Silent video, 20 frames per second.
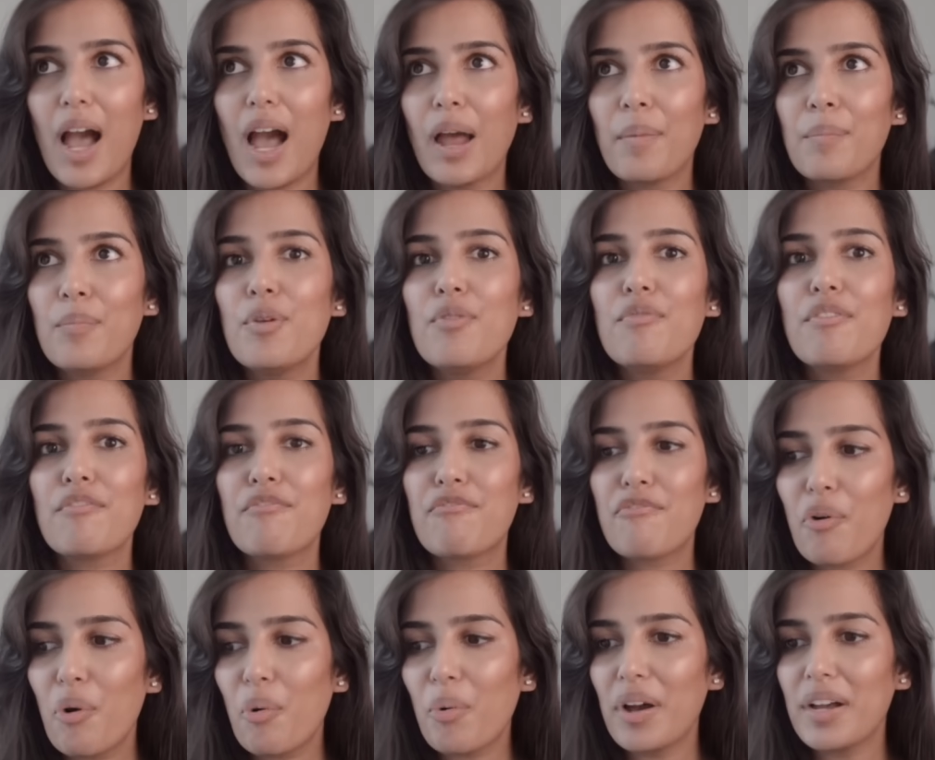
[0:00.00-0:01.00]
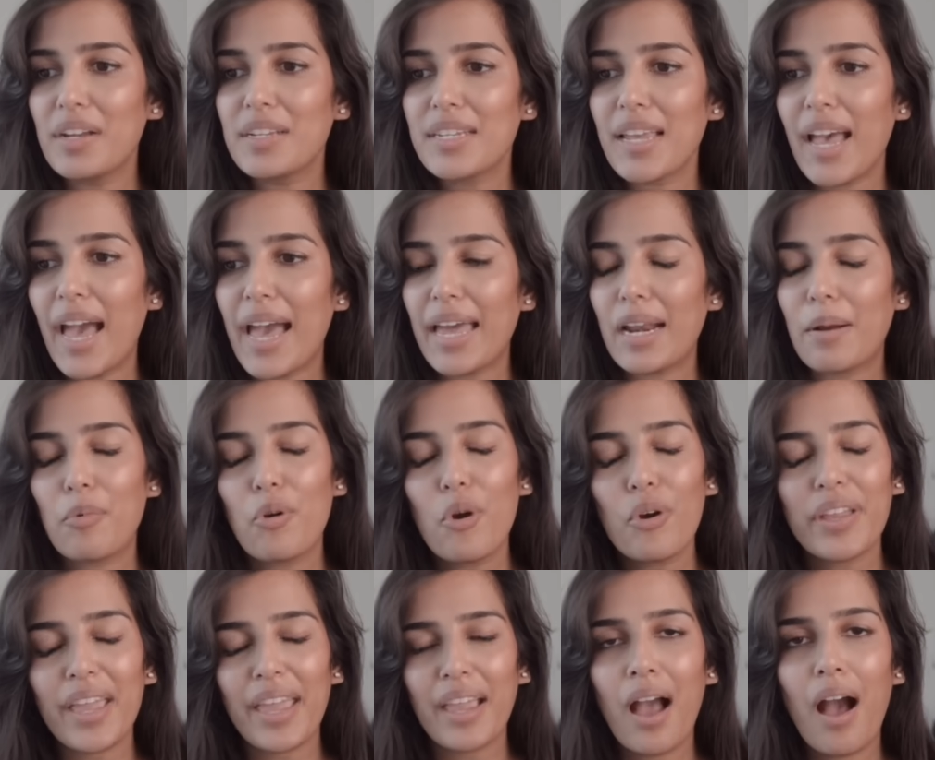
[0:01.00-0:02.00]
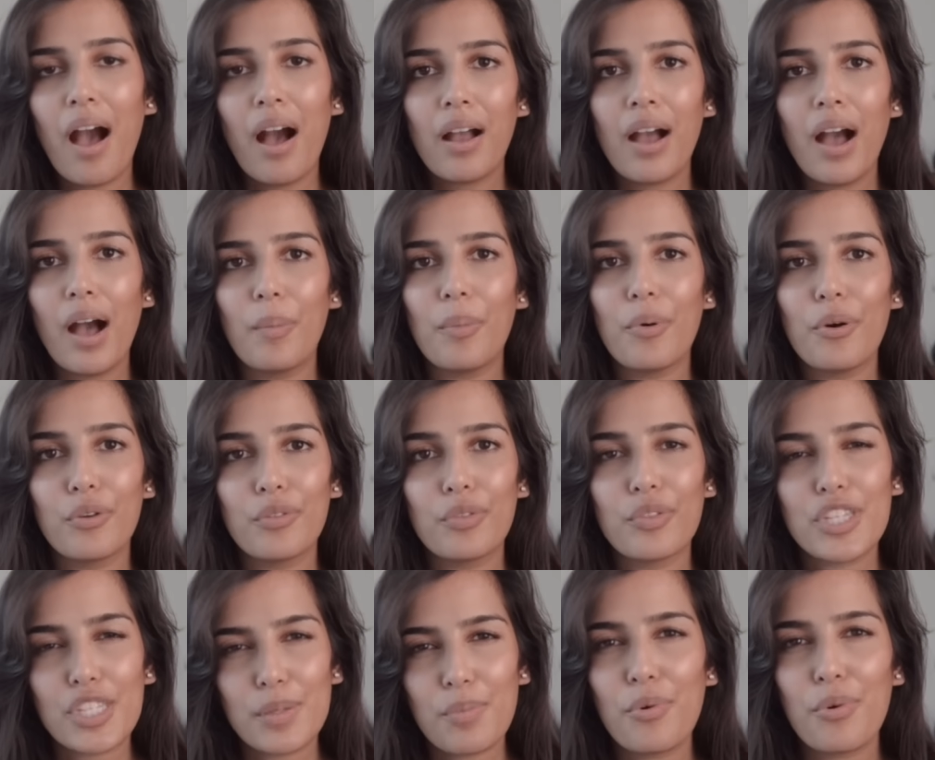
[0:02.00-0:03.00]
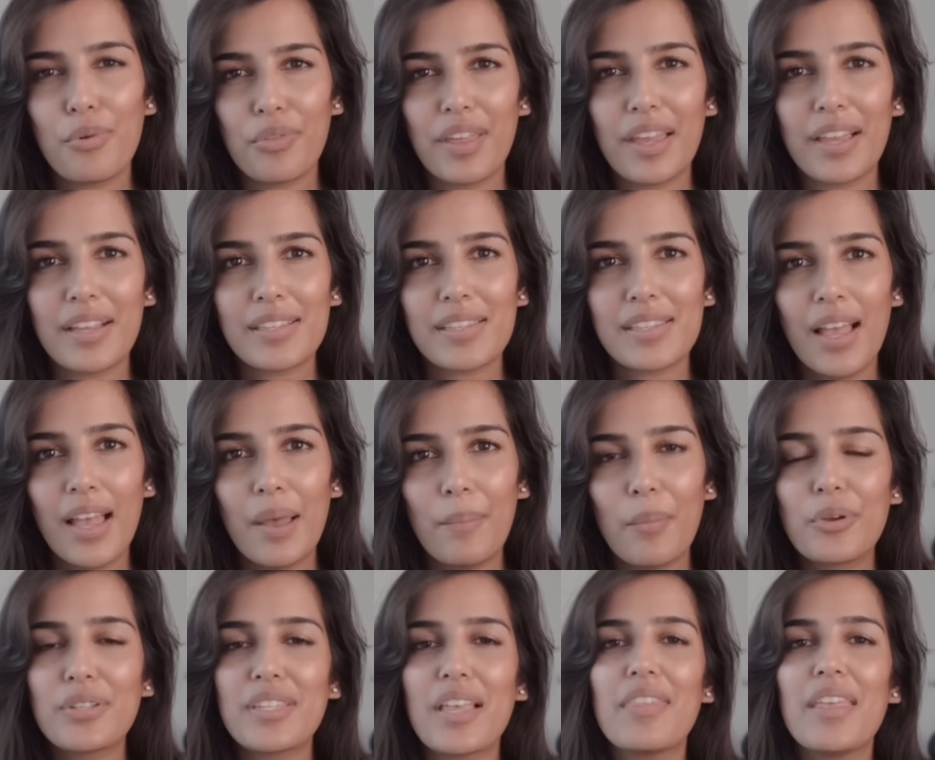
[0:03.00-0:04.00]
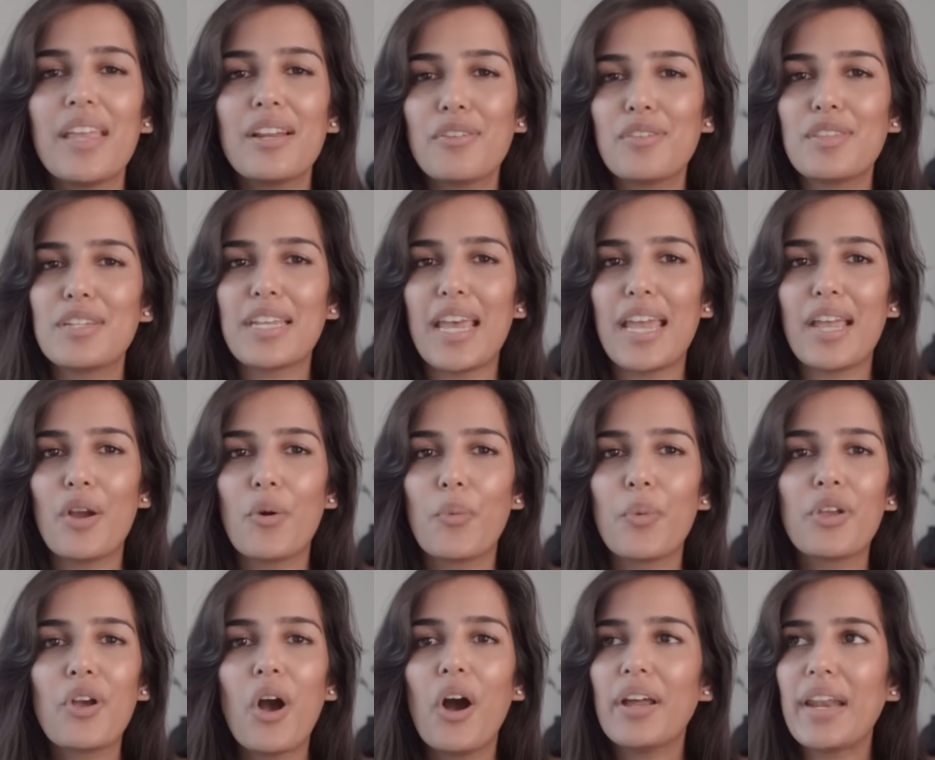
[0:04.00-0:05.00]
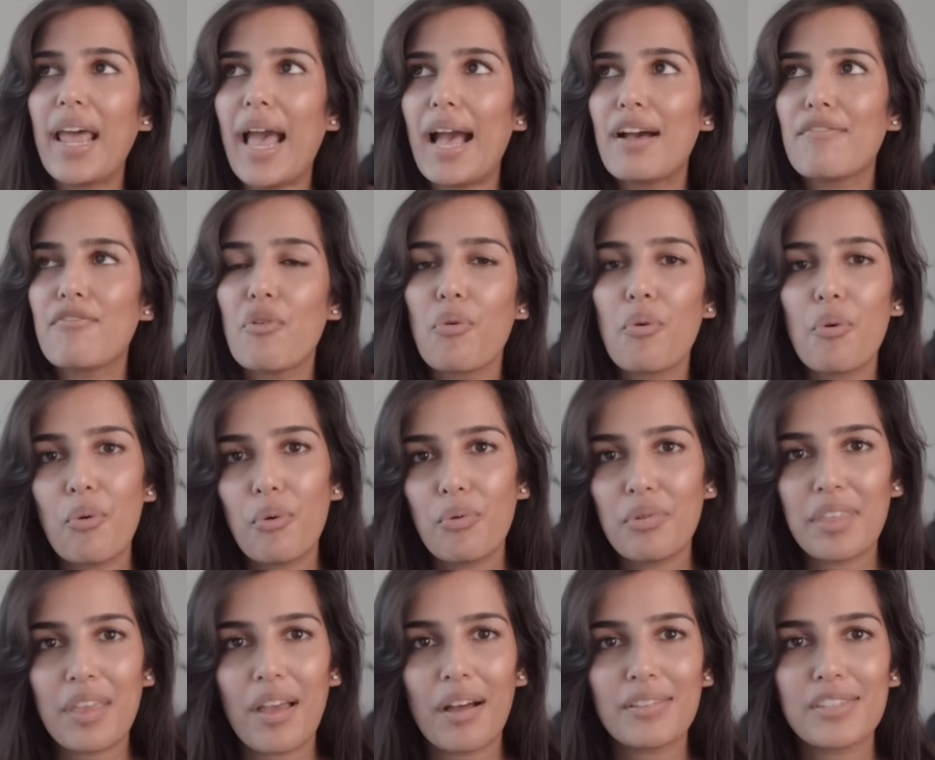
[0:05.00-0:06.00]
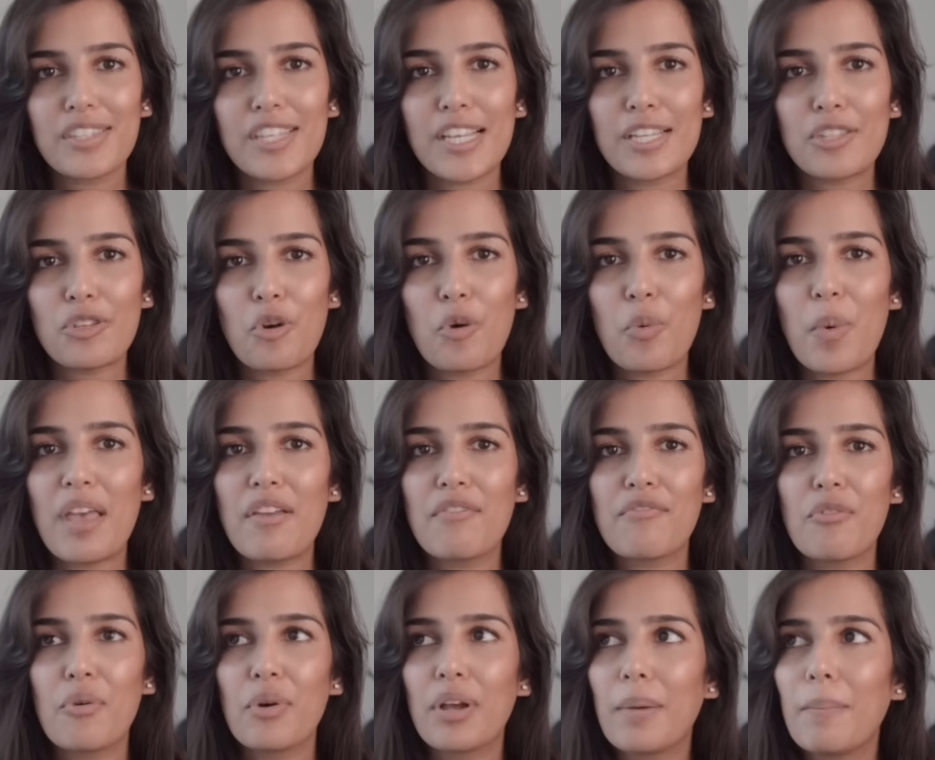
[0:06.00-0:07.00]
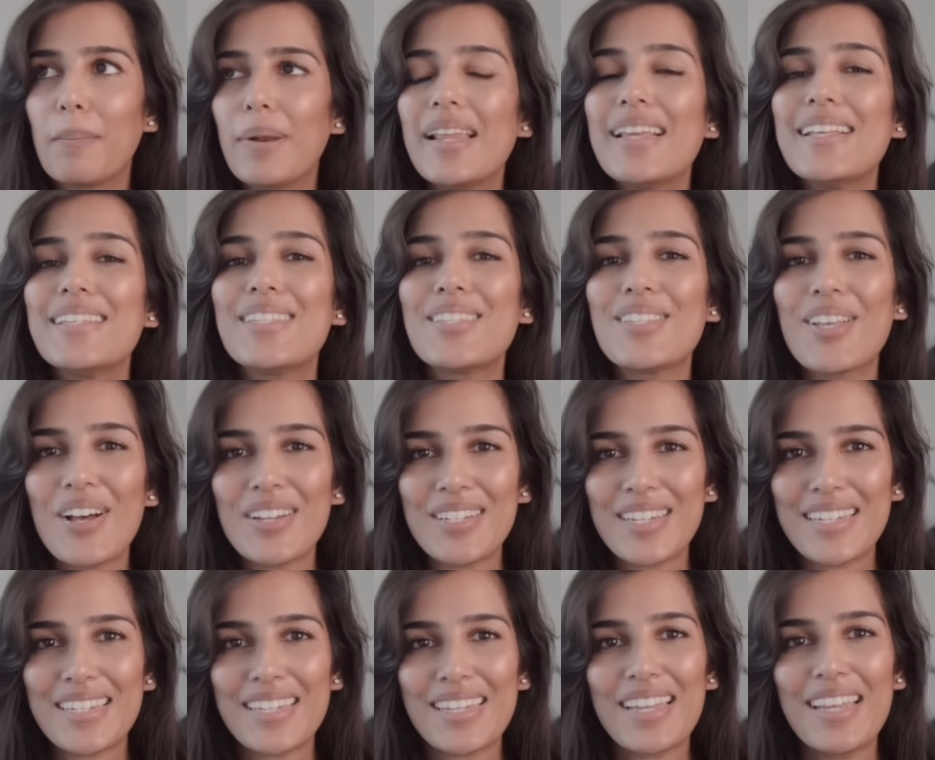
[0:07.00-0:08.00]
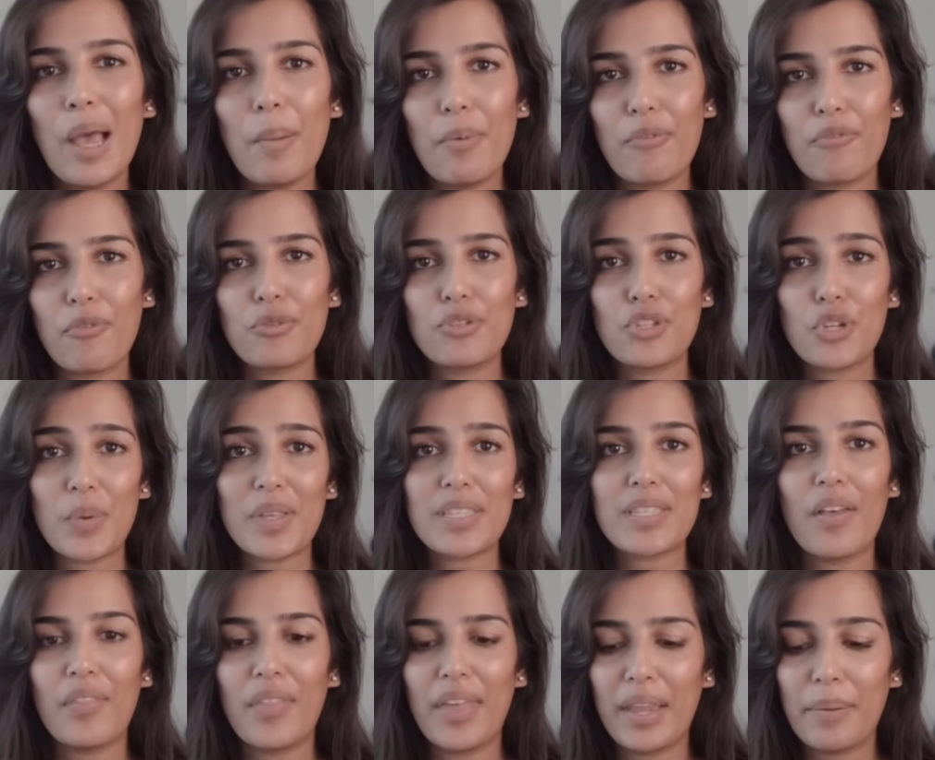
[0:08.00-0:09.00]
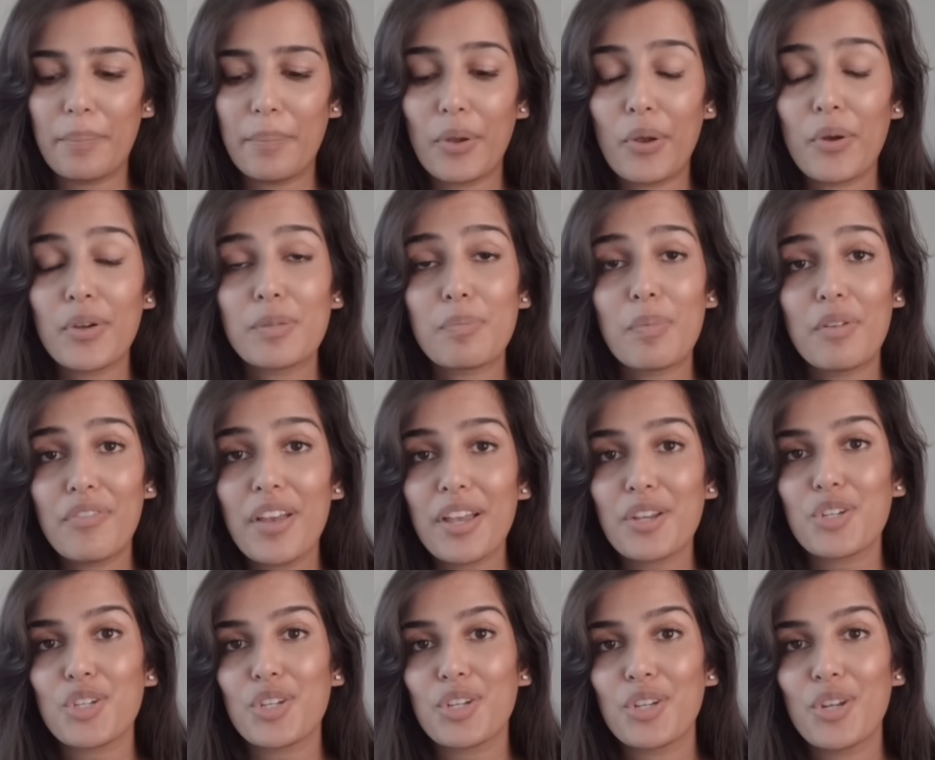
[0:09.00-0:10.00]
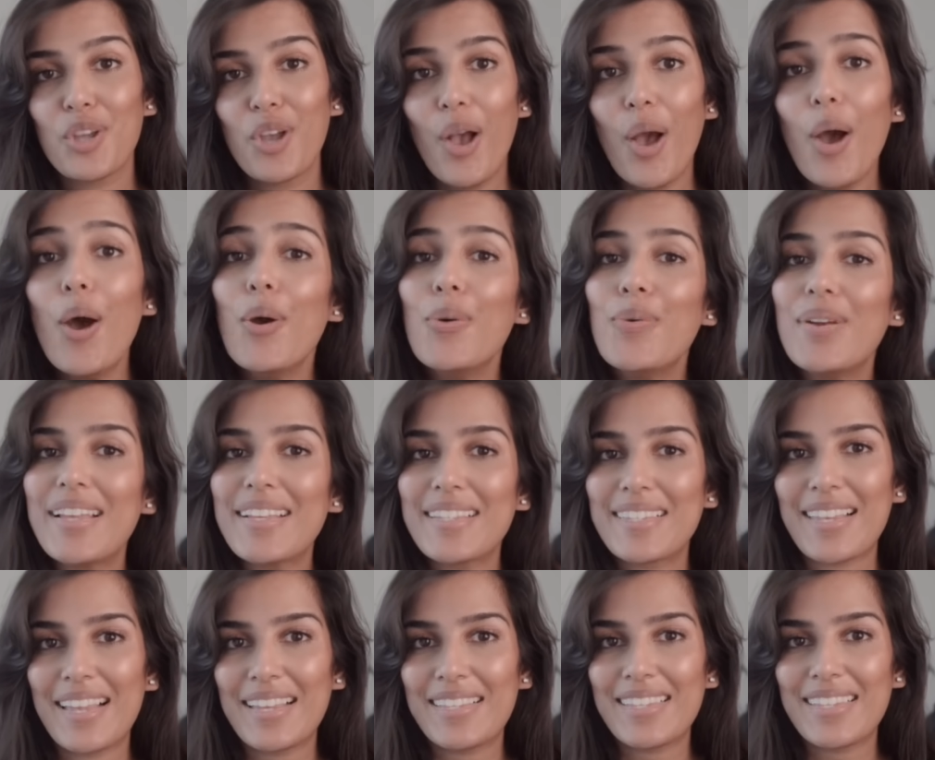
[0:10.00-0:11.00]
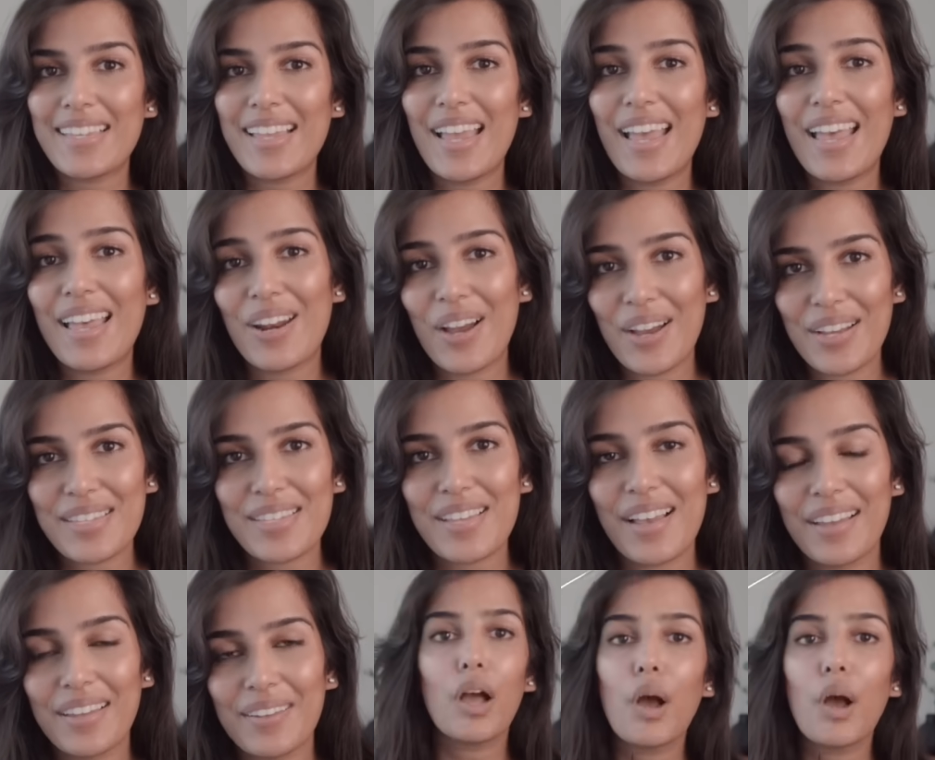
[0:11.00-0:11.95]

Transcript: I'm moving forward and I'm not getting hung up on the small things, because at the end of the day, we can't have all the answers or wait for complete certainty before doing something, because perfection only exists in hindsight.